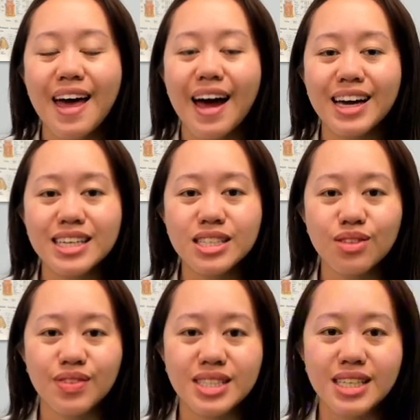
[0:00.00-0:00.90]
at each
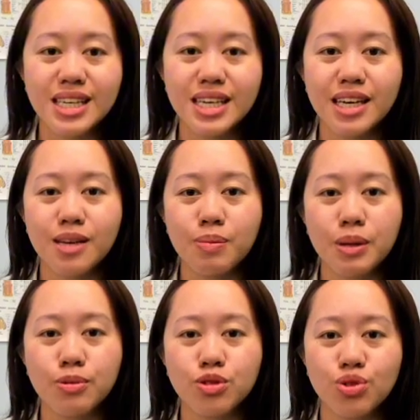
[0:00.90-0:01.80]
visit in
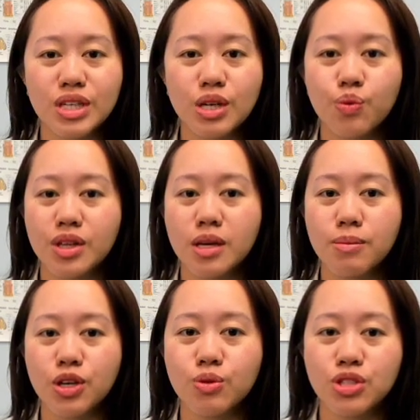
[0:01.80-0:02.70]
people treated with
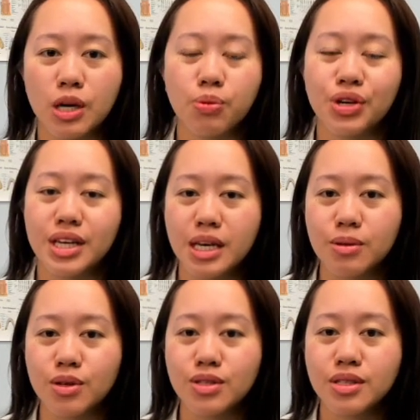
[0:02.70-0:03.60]
immune checkpoint
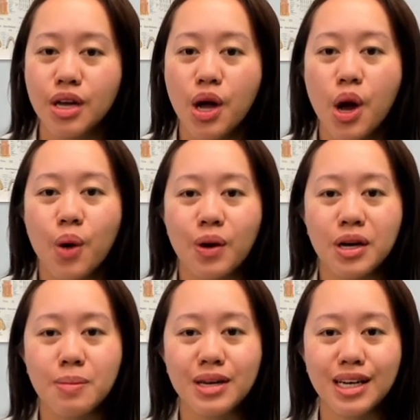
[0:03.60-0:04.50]
inhibitors.
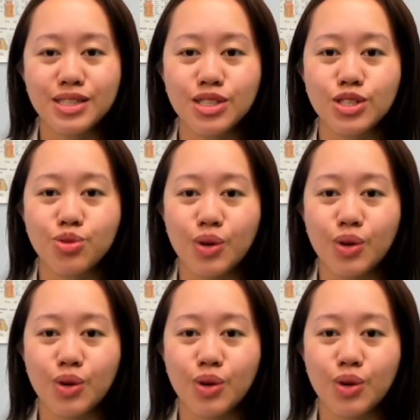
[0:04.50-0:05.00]
Recommendation